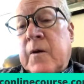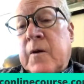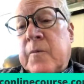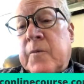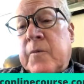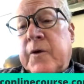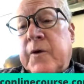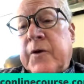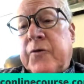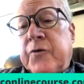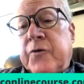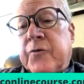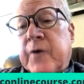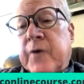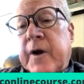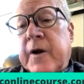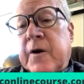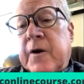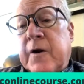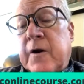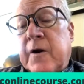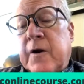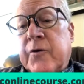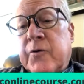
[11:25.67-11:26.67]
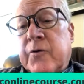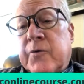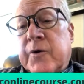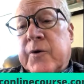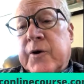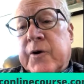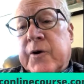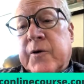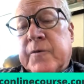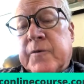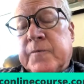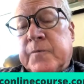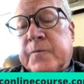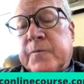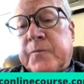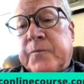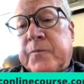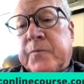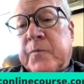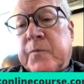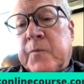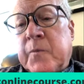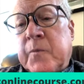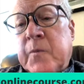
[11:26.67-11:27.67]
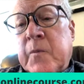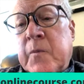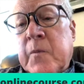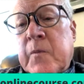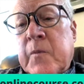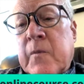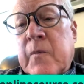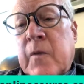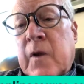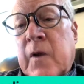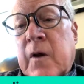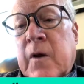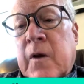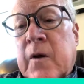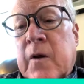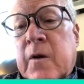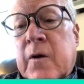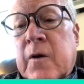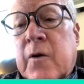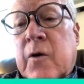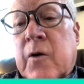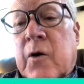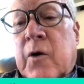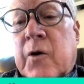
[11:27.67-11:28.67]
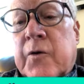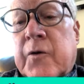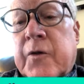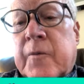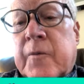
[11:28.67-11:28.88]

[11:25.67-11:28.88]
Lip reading: please write another word called the